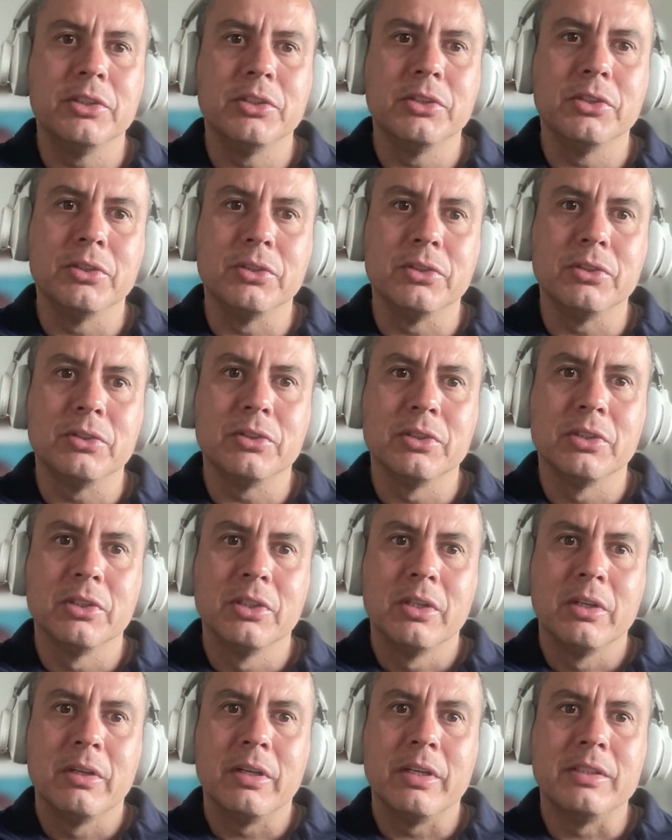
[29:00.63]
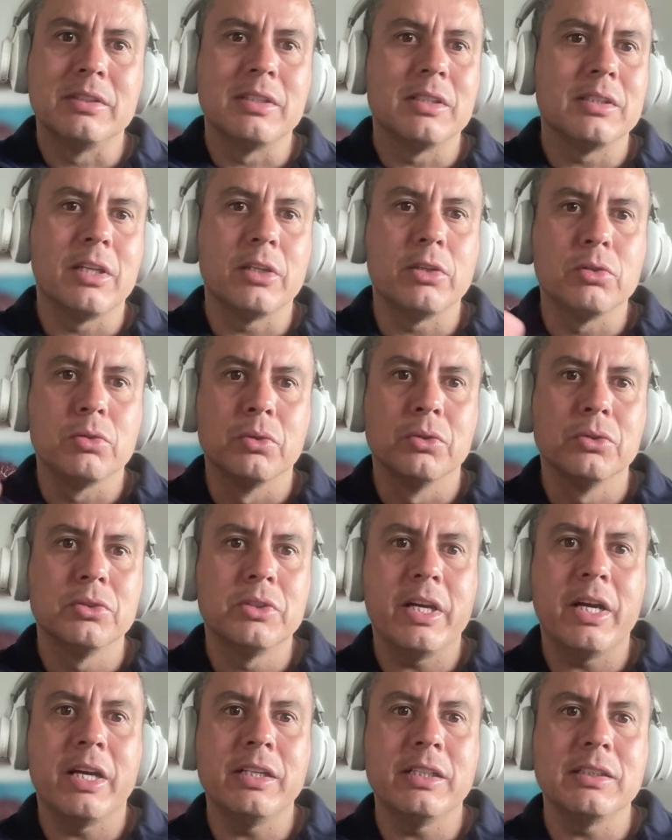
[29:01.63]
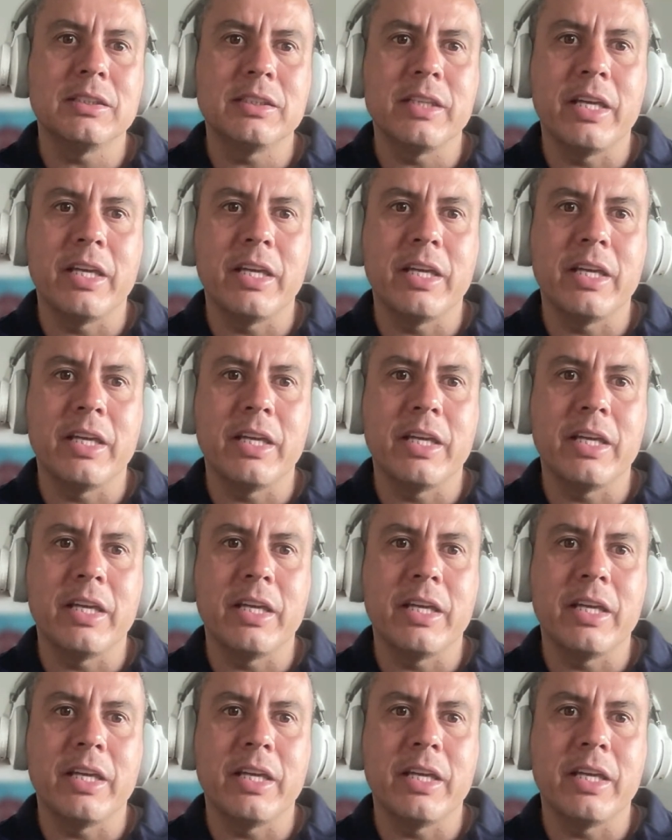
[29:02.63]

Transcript: use, is that the tools they are the